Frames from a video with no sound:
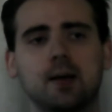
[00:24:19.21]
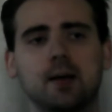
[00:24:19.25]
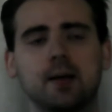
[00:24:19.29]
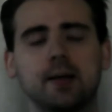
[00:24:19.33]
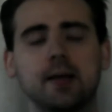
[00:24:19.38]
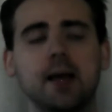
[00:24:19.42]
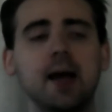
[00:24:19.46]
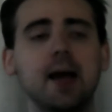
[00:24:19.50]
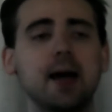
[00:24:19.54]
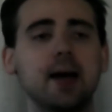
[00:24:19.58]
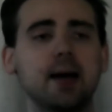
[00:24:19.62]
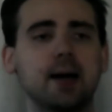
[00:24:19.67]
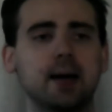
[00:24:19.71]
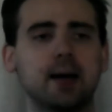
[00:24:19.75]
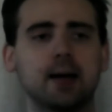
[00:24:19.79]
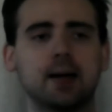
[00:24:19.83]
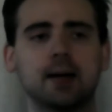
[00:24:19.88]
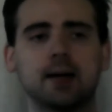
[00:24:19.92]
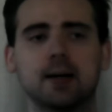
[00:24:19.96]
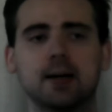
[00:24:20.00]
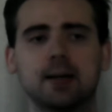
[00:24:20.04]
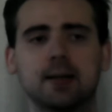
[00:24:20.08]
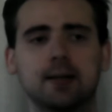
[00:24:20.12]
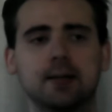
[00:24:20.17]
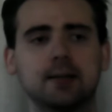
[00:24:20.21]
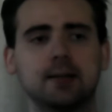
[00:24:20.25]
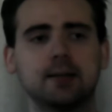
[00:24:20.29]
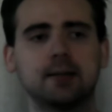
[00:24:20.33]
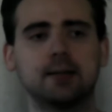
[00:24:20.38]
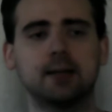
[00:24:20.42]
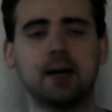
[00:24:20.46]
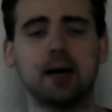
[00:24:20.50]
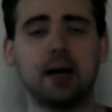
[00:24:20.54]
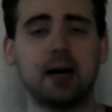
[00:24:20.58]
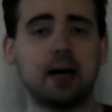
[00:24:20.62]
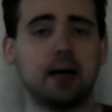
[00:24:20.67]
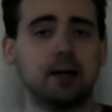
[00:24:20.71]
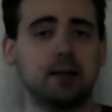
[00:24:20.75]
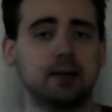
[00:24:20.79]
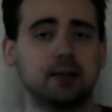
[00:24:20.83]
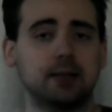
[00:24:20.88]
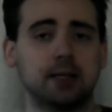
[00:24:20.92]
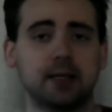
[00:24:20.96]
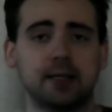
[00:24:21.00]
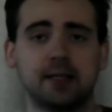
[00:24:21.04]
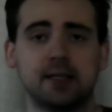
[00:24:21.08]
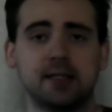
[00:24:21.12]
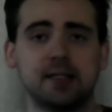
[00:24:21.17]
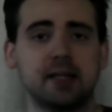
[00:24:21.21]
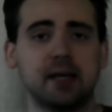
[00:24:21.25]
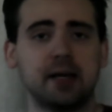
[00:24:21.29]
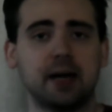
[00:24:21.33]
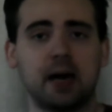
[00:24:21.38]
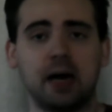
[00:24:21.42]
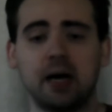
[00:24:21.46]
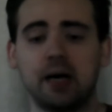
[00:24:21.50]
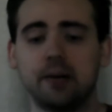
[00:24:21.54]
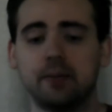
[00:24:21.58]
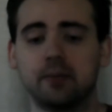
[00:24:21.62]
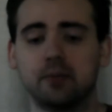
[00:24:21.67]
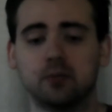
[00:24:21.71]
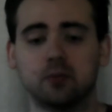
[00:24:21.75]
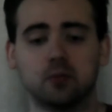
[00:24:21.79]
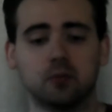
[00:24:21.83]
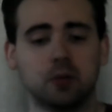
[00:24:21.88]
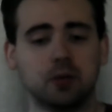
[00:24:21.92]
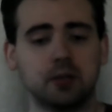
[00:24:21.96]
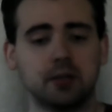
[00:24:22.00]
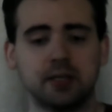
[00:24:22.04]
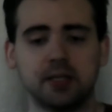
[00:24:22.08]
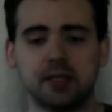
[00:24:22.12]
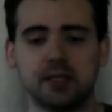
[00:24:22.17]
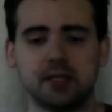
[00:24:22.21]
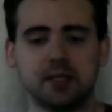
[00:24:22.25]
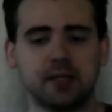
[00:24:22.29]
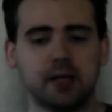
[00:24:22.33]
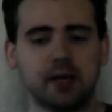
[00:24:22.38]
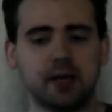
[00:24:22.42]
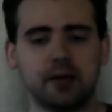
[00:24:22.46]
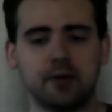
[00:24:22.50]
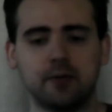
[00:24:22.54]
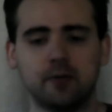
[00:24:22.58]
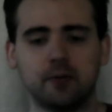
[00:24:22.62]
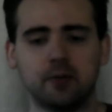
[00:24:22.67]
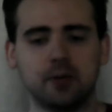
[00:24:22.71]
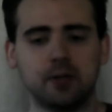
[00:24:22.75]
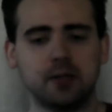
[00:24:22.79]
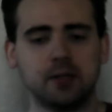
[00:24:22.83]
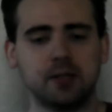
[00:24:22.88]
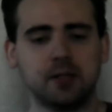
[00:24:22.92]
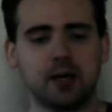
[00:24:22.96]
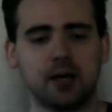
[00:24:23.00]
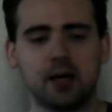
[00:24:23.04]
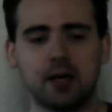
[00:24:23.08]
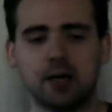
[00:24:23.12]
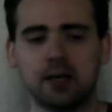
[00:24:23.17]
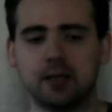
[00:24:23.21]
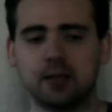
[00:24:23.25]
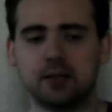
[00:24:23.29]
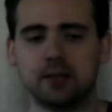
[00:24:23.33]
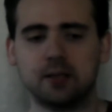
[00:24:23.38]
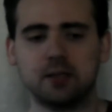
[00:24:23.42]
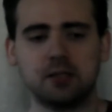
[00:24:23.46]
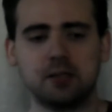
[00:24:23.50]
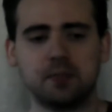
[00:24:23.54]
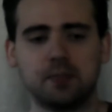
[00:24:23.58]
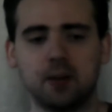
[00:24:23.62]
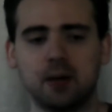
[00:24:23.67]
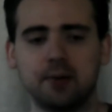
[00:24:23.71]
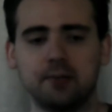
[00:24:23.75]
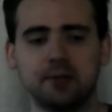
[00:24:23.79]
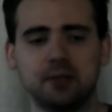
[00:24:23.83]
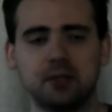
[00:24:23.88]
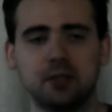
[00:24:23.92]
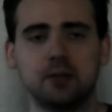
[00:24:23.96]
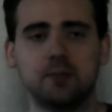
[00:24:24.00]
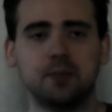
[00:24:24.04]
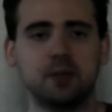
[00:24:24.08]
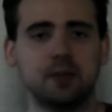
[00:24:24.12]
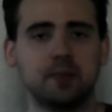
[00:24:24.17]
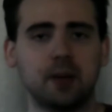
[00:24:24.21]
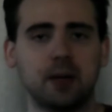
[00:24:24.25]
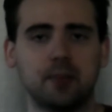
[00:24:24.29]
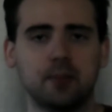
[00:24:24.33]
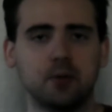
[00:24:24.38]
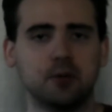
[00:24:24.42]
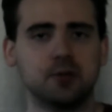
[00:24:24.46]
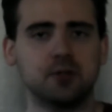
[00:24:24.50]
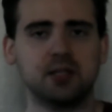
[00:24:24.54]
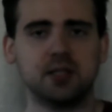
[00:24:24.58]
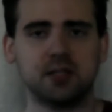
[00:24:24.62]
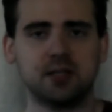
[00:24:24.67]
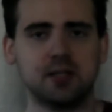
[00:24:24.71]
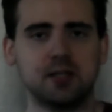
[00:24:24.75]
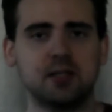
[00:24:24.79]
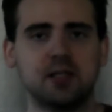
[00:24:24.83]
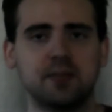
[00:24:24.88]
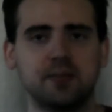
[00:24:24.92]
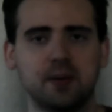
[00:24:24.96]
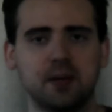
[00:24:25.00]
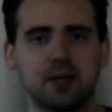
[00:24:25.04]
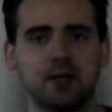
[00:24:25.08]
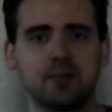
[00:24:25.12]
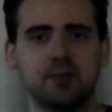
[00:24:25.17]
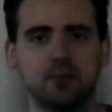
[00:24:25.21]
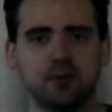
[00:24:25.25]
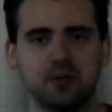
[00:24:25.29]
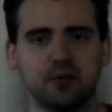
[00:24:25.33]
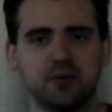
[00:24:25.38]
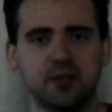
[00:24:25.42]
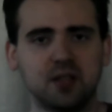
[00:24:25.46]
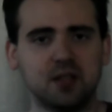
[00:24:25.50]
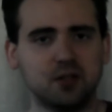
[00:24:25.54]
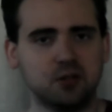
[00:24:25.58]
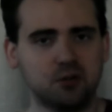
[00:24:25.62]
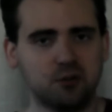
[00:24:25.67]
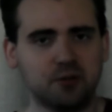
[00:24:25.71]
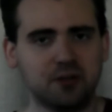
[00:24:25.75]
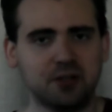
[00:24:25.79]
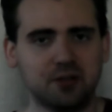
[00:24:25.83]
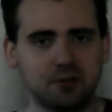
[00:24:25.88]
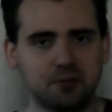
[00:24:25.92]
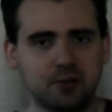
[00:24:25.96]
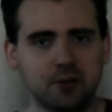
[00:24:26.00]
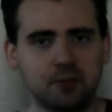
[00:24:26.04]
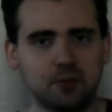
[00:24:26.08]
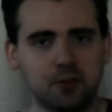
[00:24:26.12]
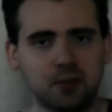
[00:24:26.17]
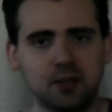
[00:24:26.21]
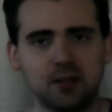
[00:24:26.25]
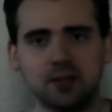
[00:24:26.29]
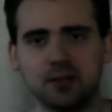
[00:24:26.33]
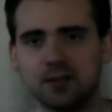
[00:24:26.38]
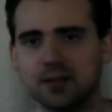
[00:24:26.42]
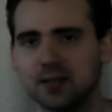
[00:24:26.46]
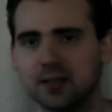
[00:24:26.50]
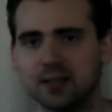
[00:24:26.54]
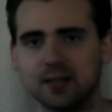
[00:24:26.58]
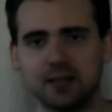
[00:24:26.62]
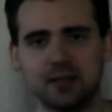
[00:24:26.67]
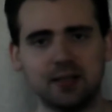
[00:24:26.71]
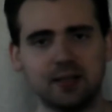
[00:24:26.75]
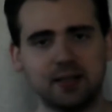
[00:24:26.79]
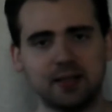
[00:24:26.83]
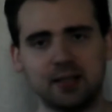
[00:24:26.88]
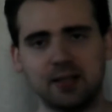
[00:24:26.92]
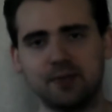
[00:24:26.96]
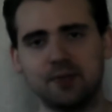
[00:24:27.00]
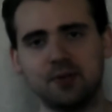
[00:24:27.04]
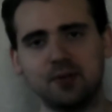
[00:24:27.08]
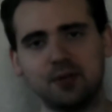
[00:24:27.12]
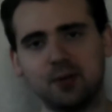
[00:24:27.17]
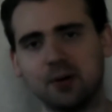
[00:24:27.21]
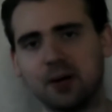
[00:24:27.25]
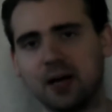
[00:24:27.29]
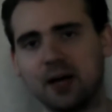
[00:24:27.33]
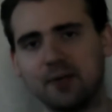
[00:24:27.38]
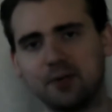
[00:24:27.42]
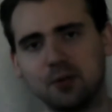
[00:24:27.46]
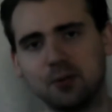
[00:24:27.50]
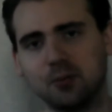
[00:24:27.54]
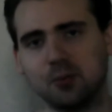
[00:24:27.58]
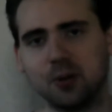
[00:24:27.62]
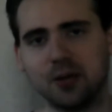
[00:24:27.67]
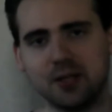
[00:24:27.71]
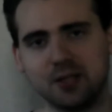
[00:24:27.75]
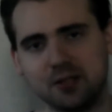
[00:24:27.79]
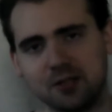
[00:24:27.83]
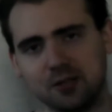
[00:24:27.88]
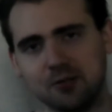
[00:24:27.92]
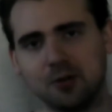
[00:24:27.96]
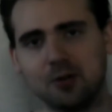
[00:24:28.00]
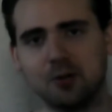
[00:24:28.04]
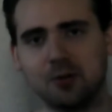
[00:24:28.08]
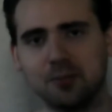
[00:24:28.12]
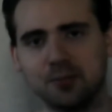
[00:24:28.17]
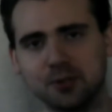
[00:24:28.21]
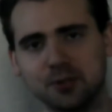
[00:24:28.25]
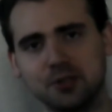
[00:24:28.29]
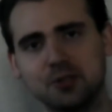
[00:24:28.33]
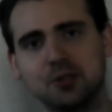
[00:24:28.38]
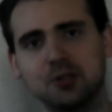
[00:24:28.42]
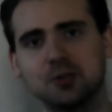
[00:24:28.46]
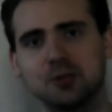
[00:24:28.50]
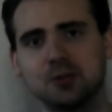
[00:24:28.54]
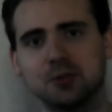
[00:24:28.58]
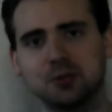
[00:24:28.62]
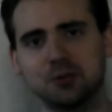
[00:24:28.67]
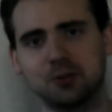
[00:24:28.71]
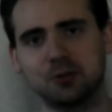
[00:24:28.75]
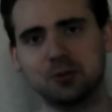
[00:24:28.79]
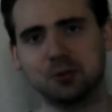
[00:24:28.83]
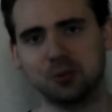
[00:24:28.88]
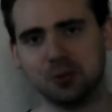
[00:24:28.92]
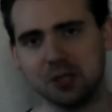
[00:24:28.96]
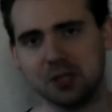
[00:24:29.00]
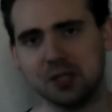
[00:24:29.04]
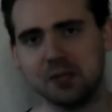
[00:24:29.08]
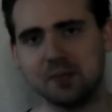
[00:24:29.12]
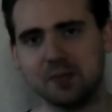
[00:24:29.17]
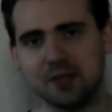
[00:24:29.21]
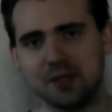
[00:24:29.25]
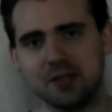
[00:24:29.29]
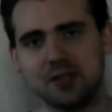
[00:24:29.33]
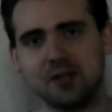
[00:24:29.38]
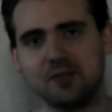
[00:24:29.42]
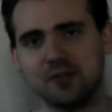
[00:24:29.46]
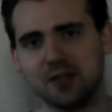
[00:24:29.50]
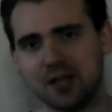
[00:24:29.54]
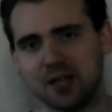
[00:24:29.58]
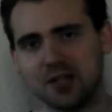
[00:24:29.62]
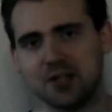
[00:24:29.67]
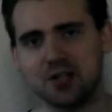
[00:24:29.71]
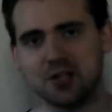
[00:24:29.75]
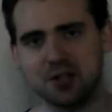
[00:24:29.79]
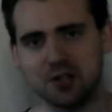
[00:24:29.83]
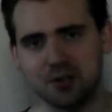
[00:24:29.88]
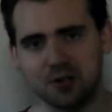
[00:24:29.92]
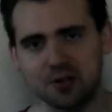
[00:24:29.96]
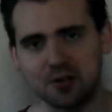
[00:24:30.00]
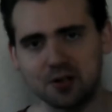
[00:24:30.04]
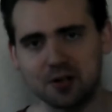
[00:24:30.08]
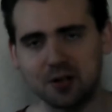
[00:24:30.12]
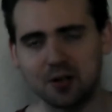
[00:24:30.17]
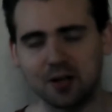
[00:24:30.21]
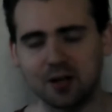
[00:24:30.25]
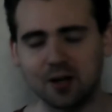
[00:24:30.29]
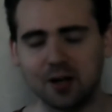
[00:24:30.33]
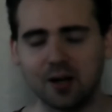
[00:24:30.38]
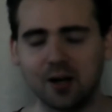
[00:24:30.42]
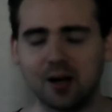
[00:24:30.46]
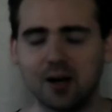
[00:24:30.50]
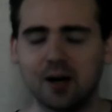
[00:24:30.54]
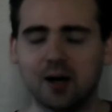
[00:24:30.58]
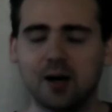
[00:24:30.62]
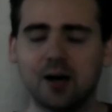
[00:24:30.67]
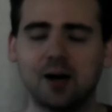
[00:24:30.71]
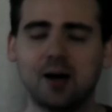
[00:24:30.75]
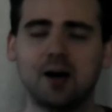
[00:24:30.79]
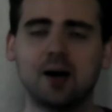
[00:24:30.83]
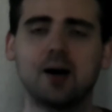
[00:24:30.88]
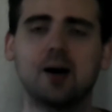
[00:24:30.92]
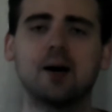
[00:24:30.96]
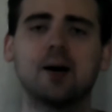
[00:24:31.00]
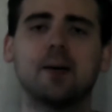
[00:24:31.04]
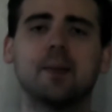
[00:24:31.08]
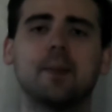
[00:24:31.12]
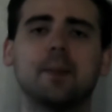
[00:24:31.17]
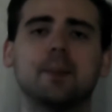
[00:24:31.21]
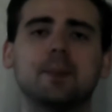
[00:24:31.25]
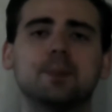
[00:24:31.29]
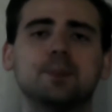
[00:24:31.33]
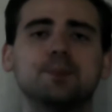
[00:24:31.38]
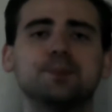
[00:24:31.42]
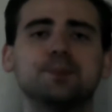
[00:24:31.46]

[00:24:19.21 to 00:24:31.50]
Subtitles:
yeah, like I said, I'm really excited for this. This is probably going to be my most anticipated movie in 2021, even though I have to wait almost till Christmas of next year. But